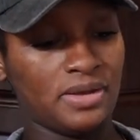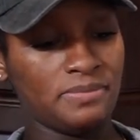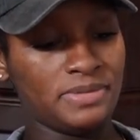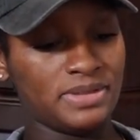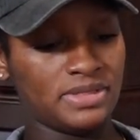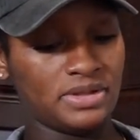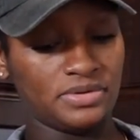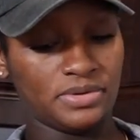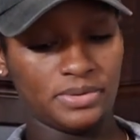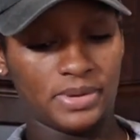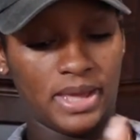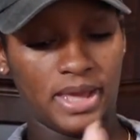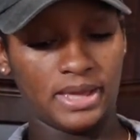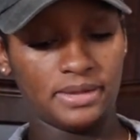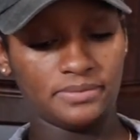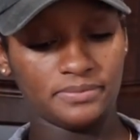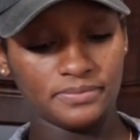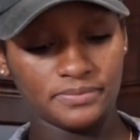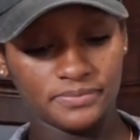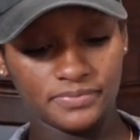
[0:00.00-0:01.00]
I mean, they're okay.
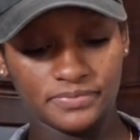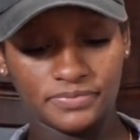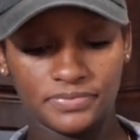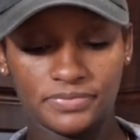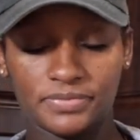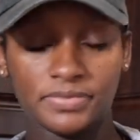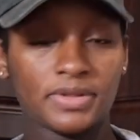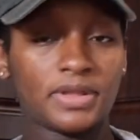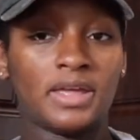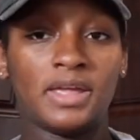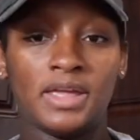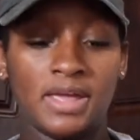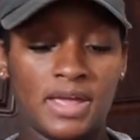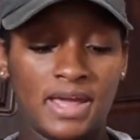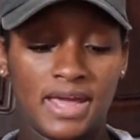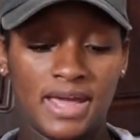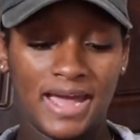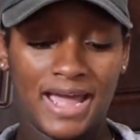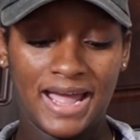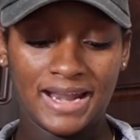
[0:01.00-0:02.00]

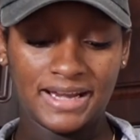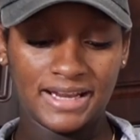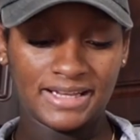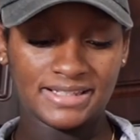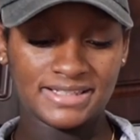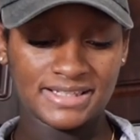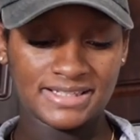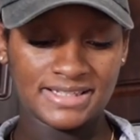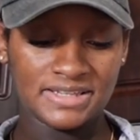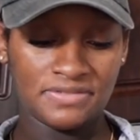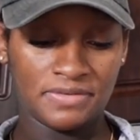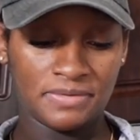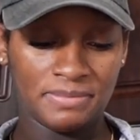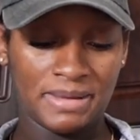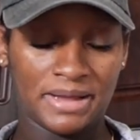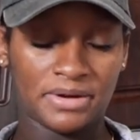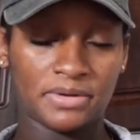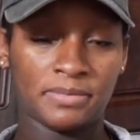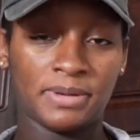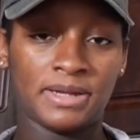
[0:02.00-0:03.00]
And it doesn't even
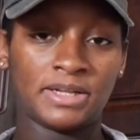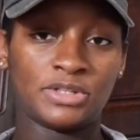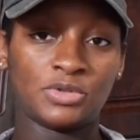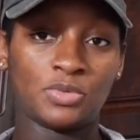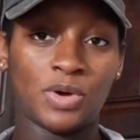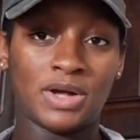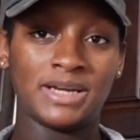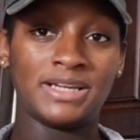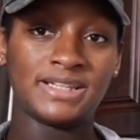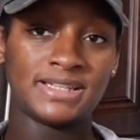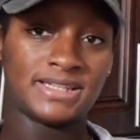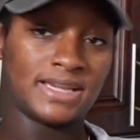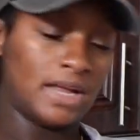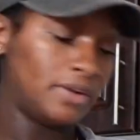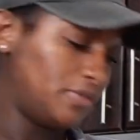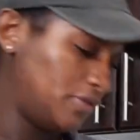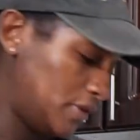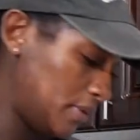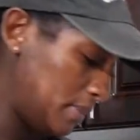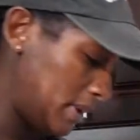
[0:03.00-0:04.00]
matter because 1, it's
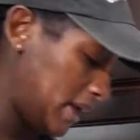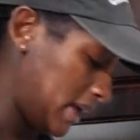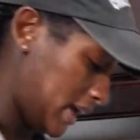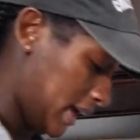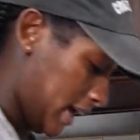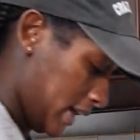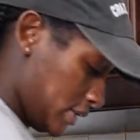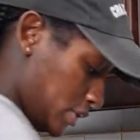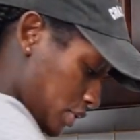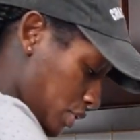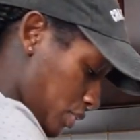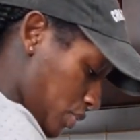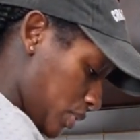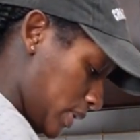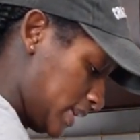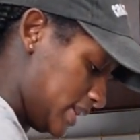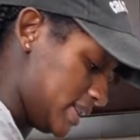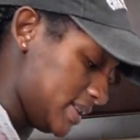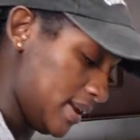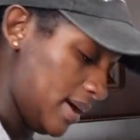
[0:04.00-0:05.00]
not for me. And 2,
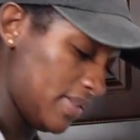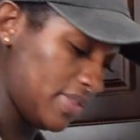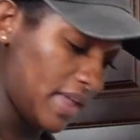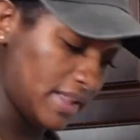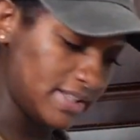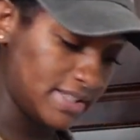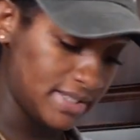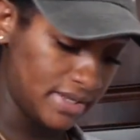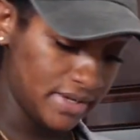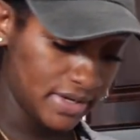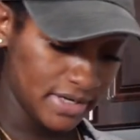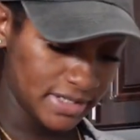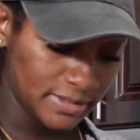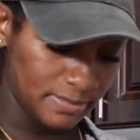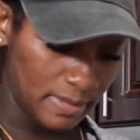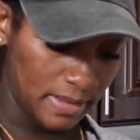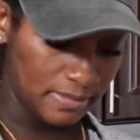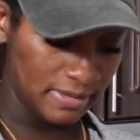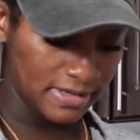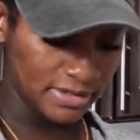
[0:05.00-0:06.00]
it's not that serious.
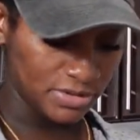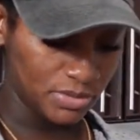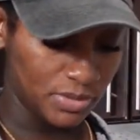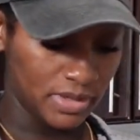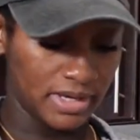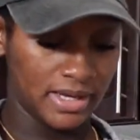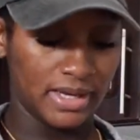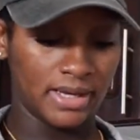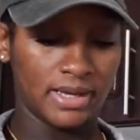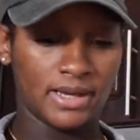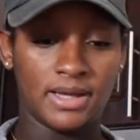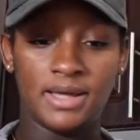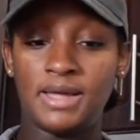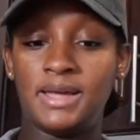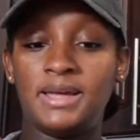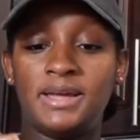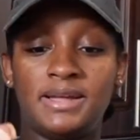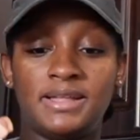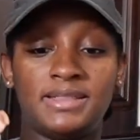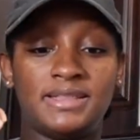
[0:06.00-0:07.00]
Baby's wearing
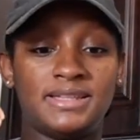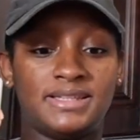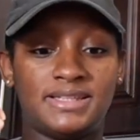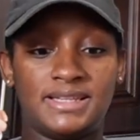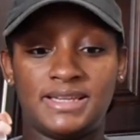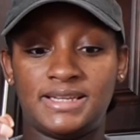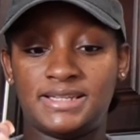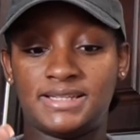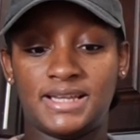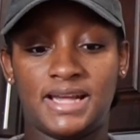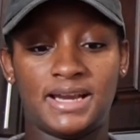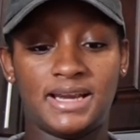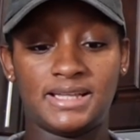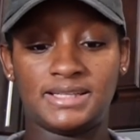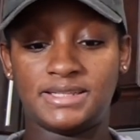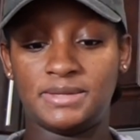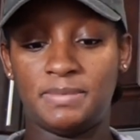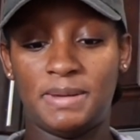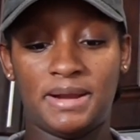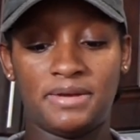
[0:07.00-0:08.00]
this inside
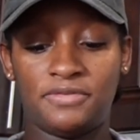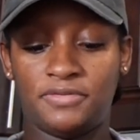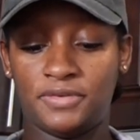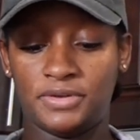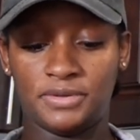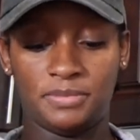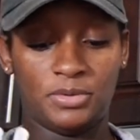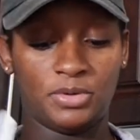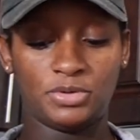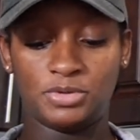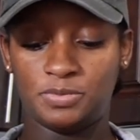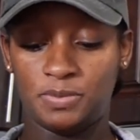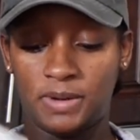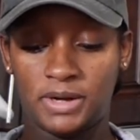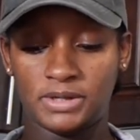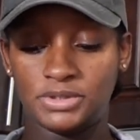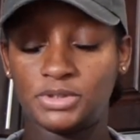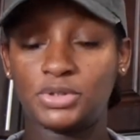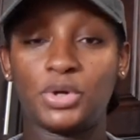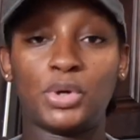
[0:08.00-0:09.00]
onto bed for the most
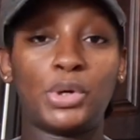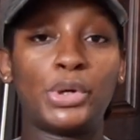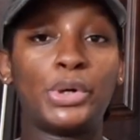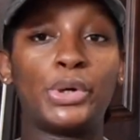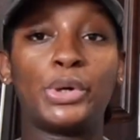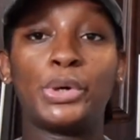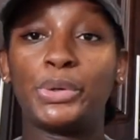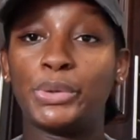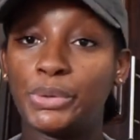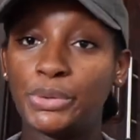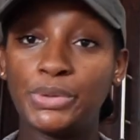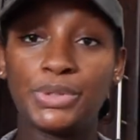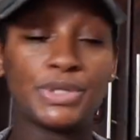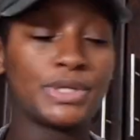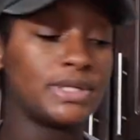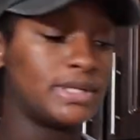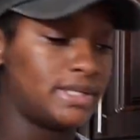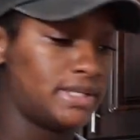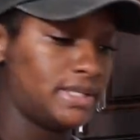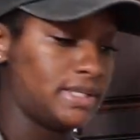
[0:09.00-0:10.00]
part. who's
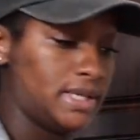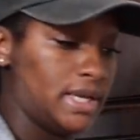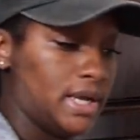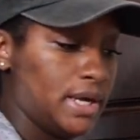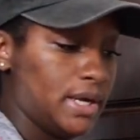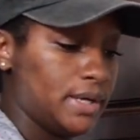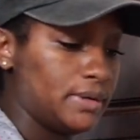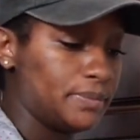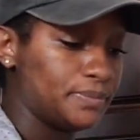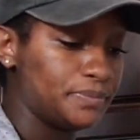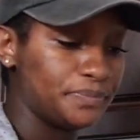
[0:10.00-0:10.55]
gonna see her?